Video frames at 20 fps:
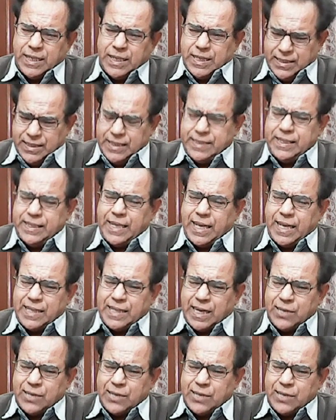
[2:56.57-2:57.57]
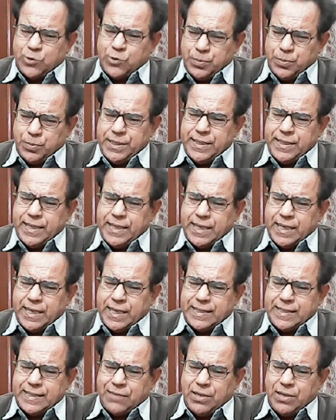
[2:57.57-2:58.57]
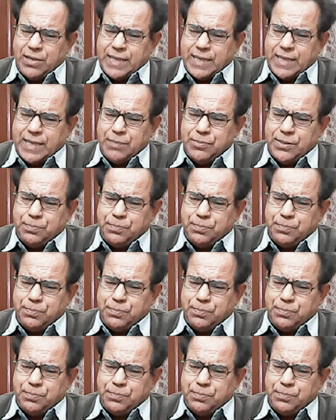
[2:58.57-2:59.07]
This has also been taken several times,